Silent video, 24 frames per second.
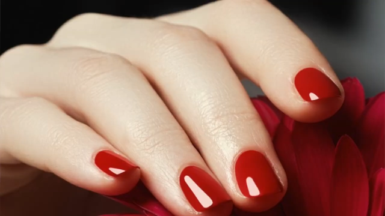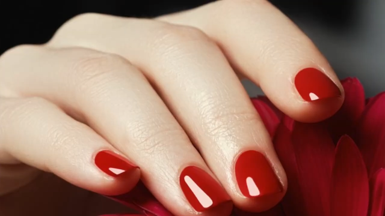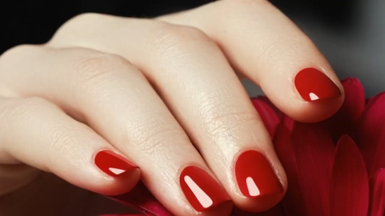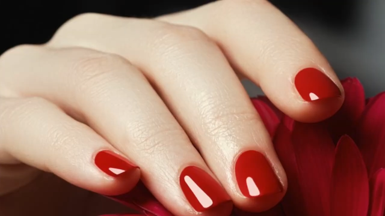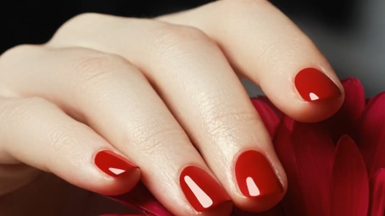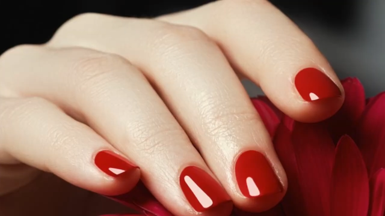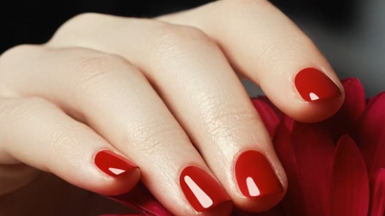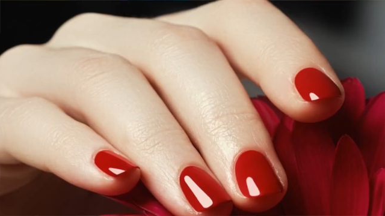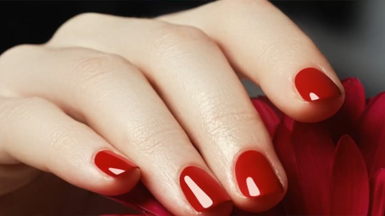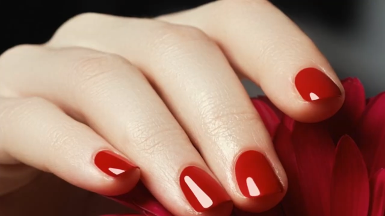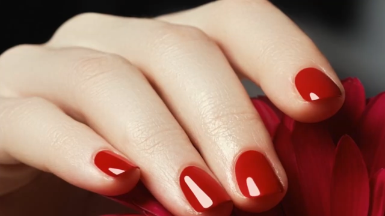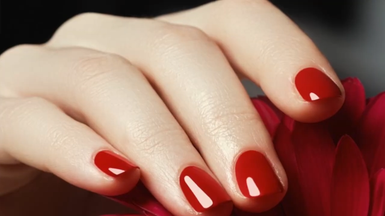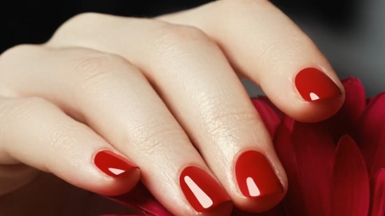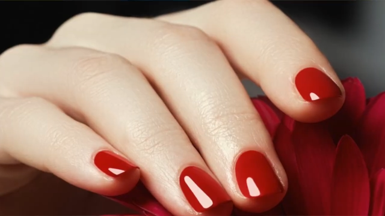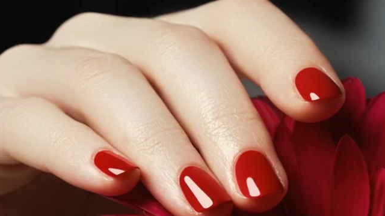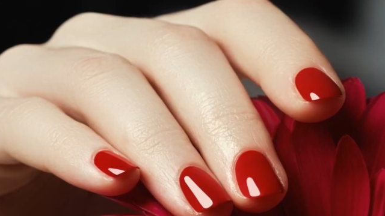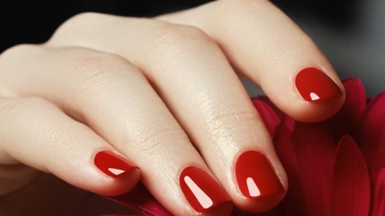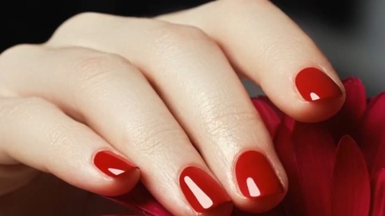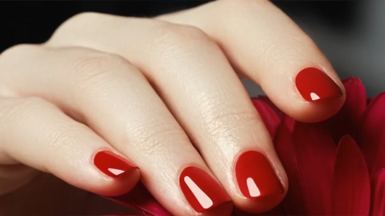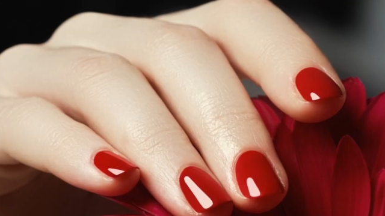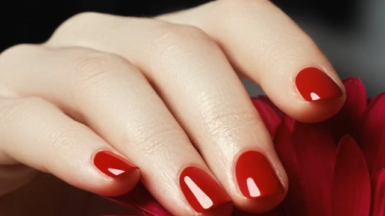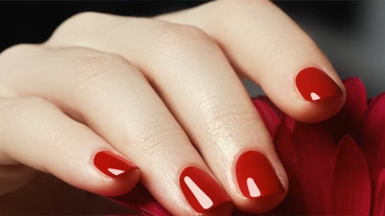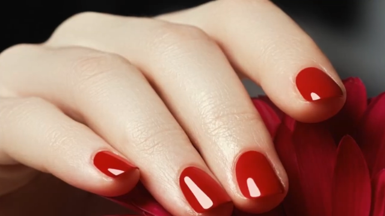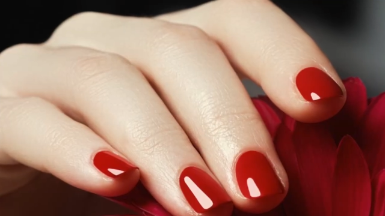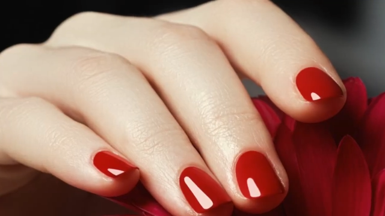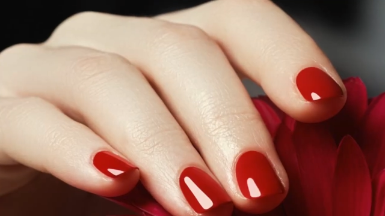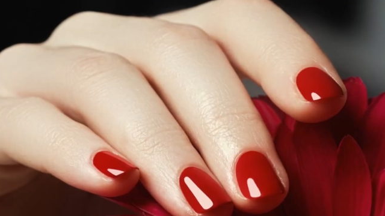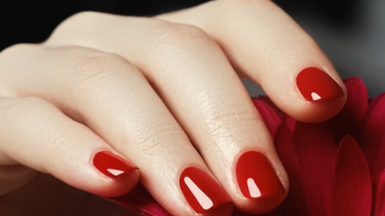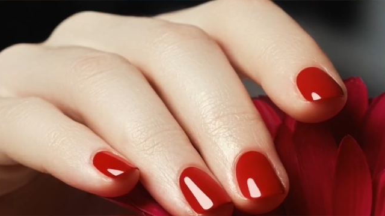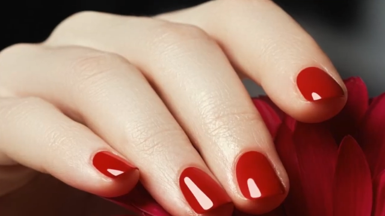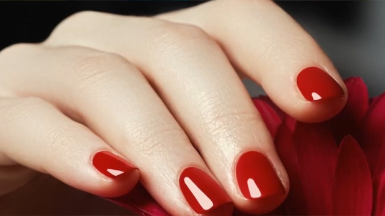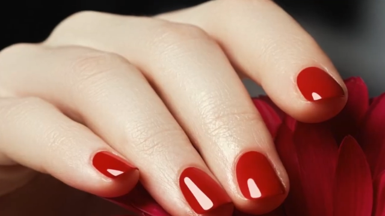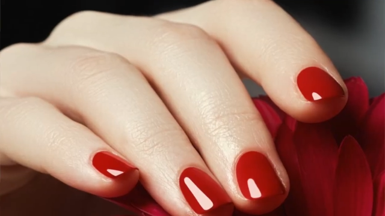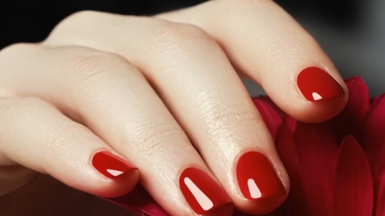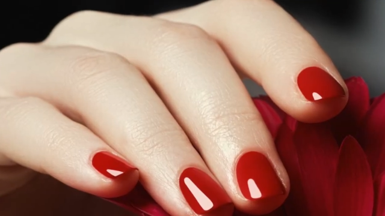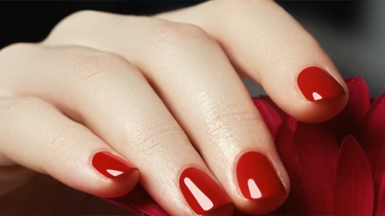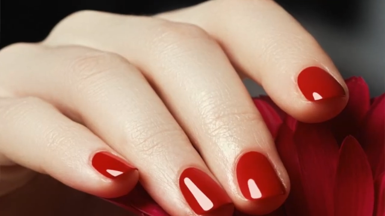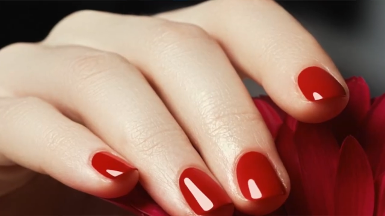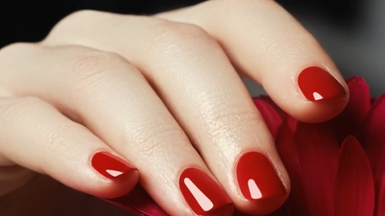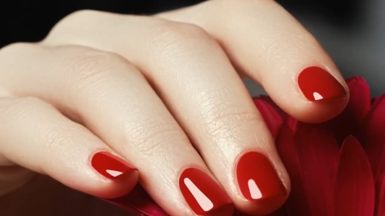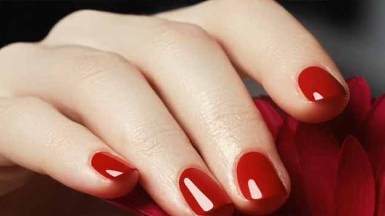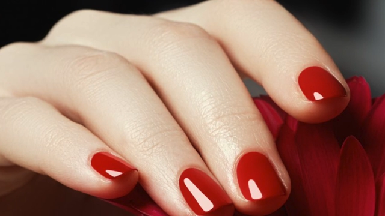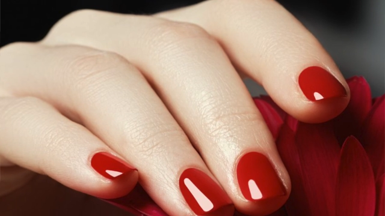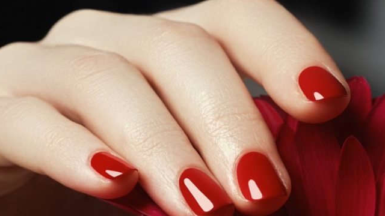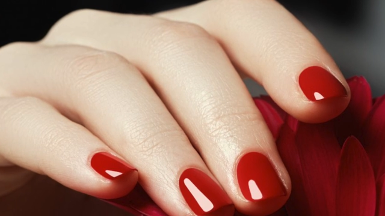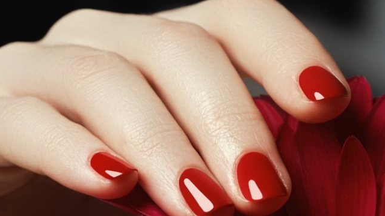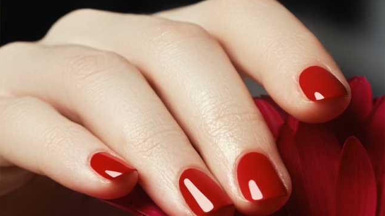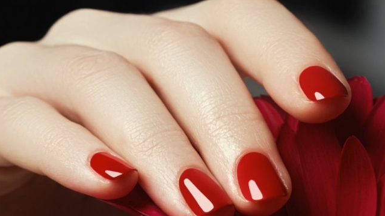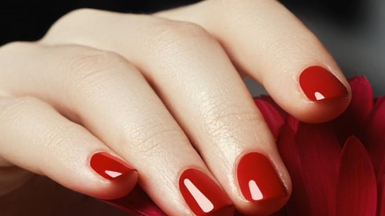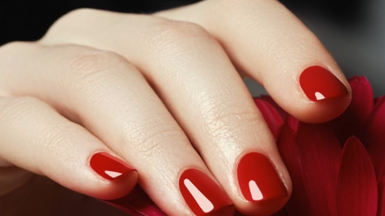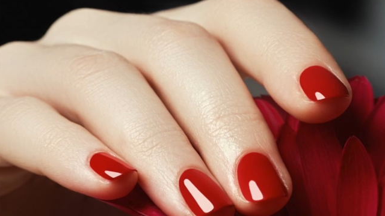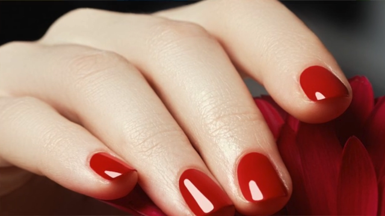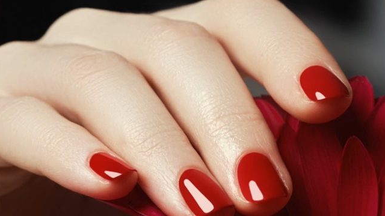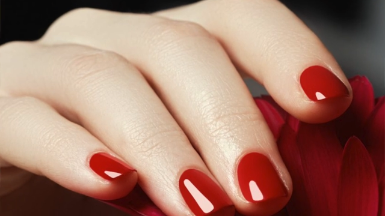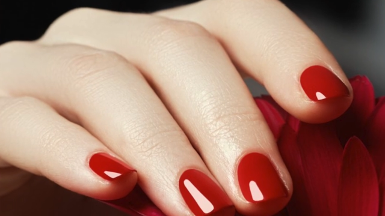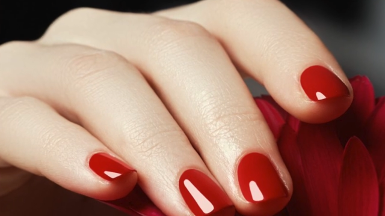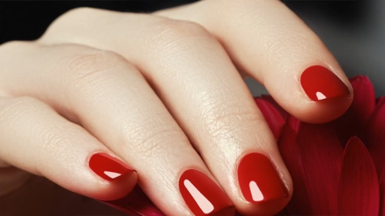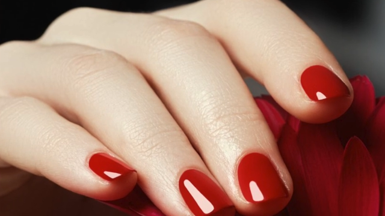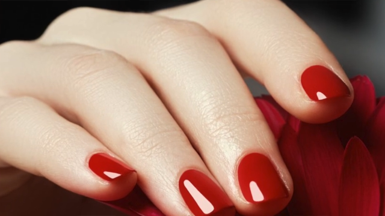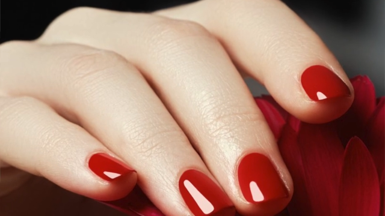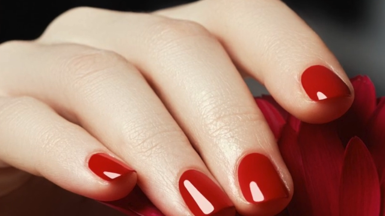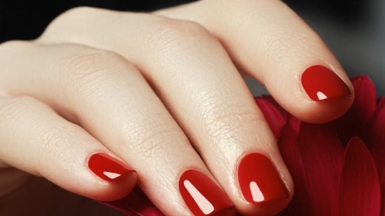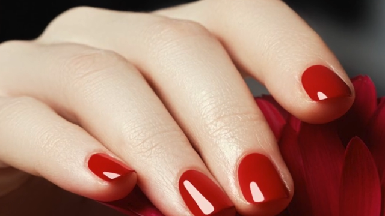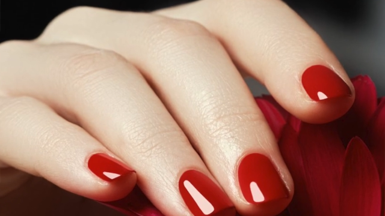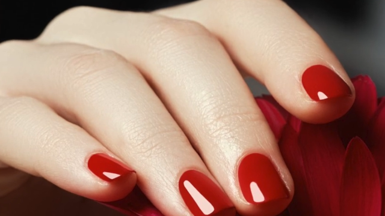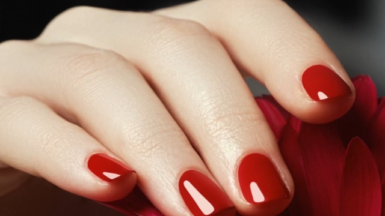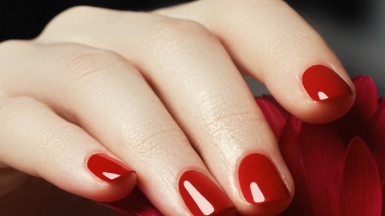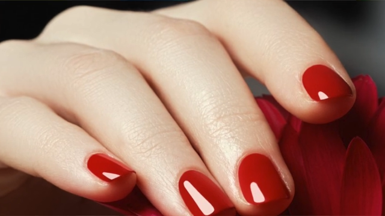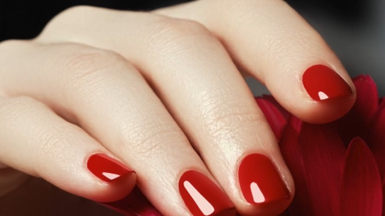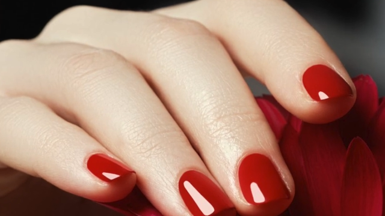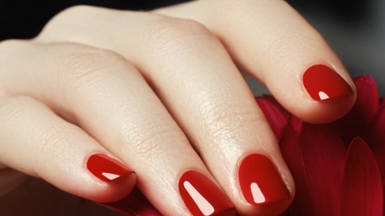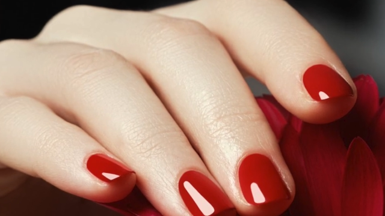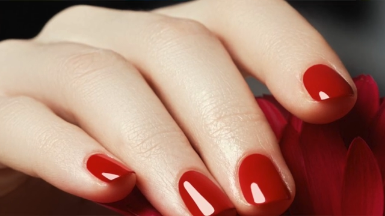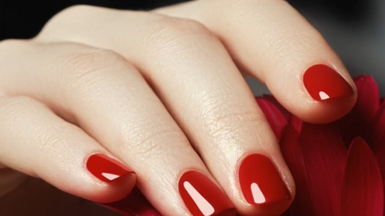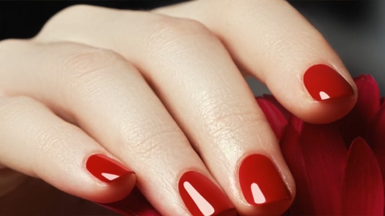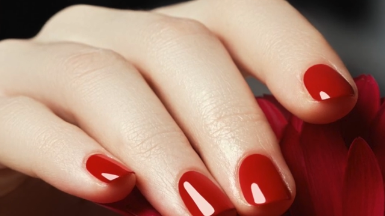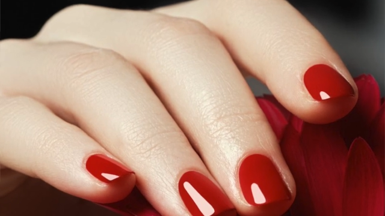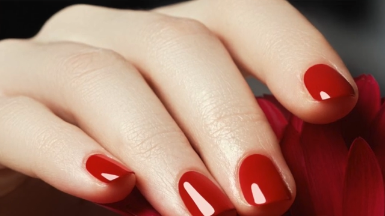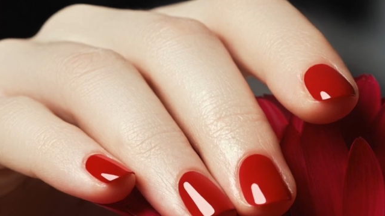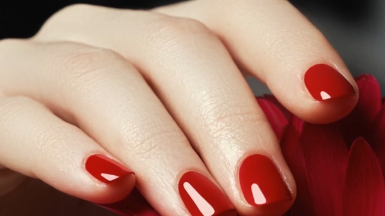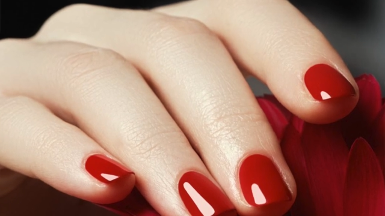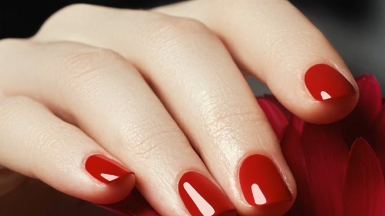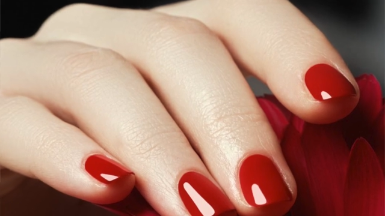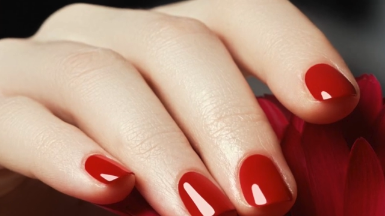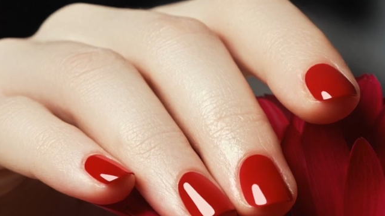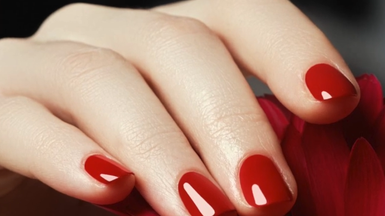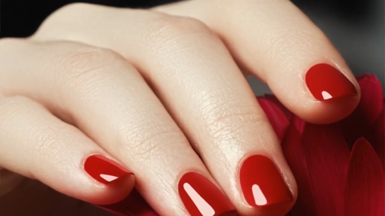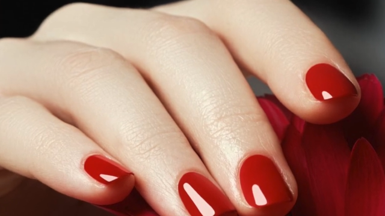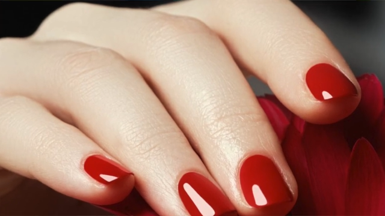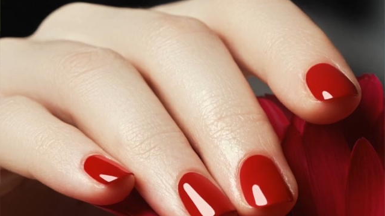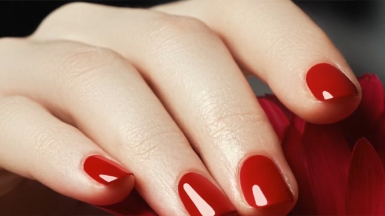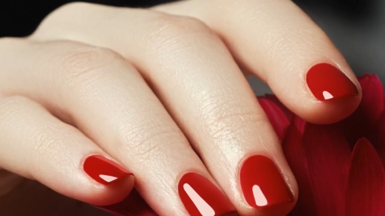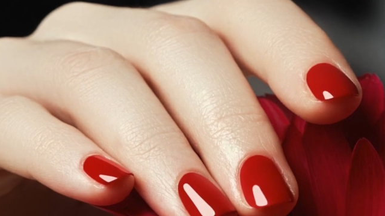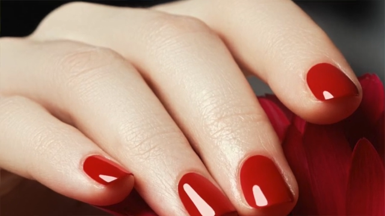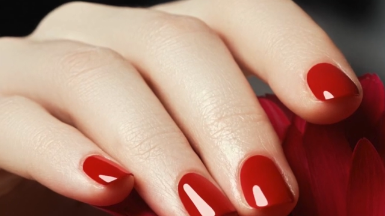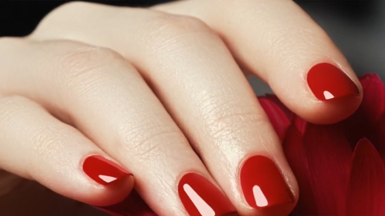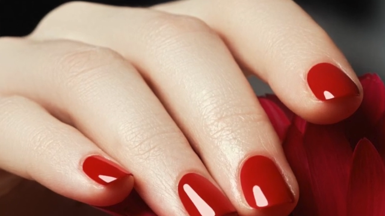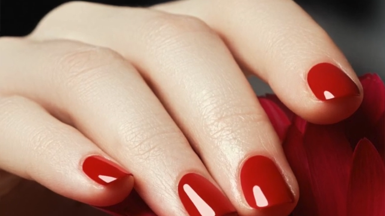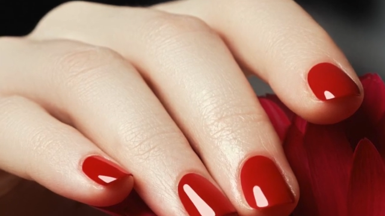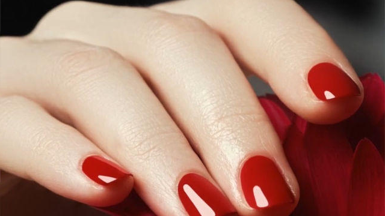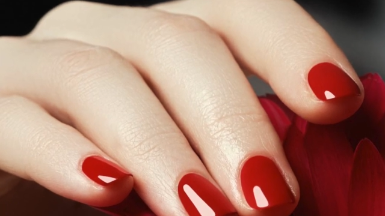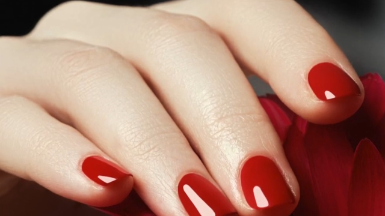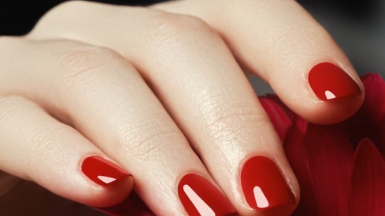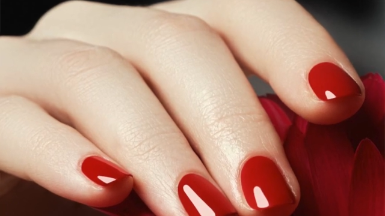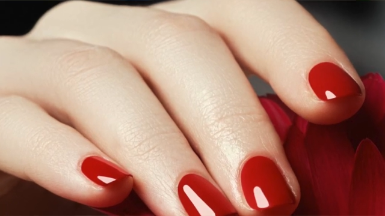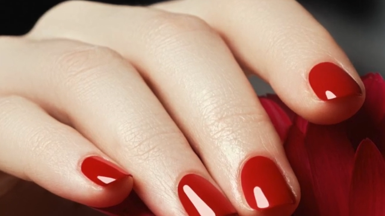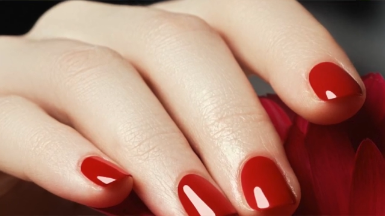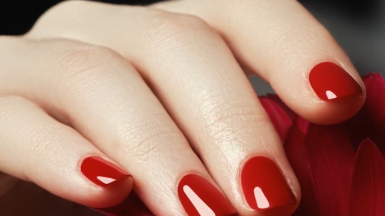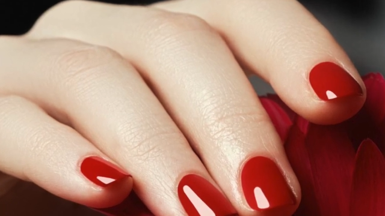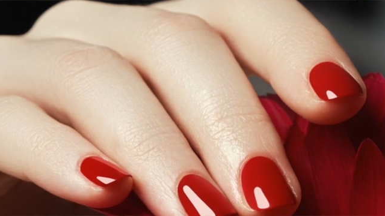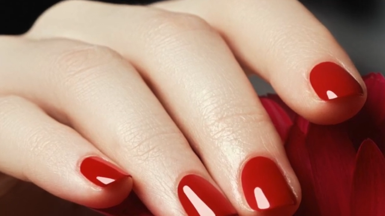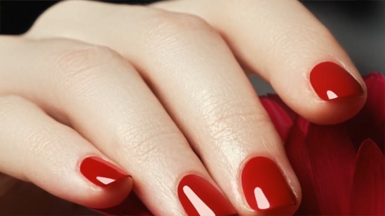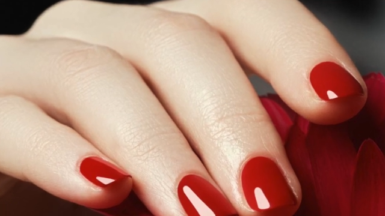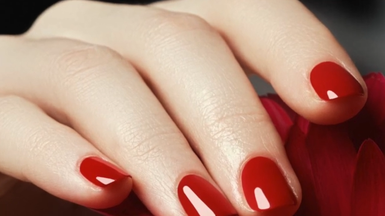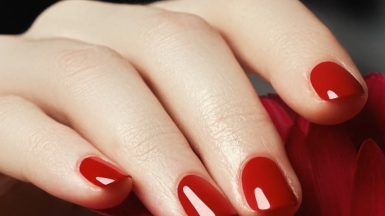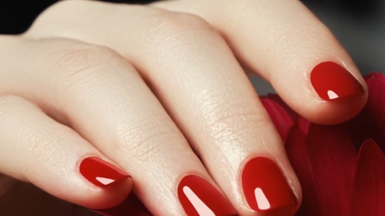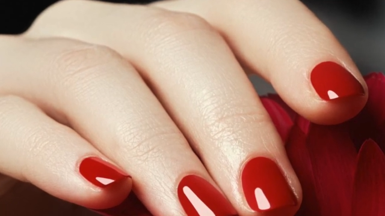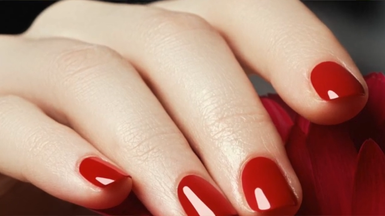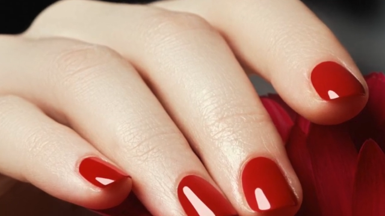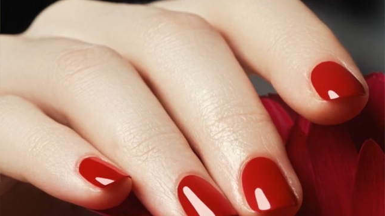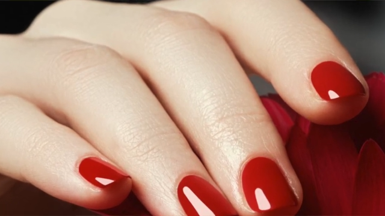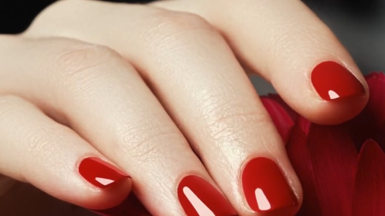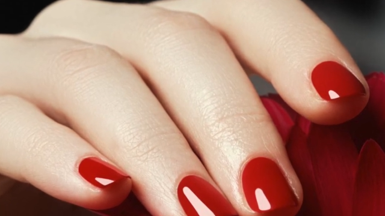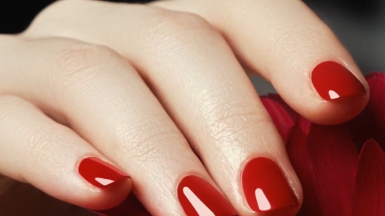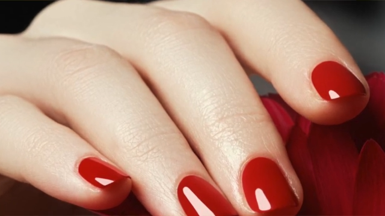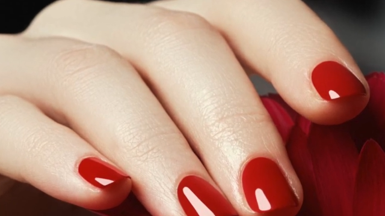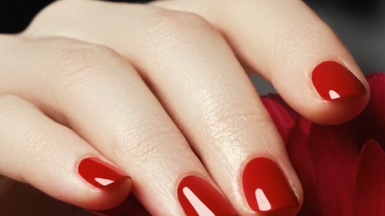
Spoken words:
[unreadable: no face in view]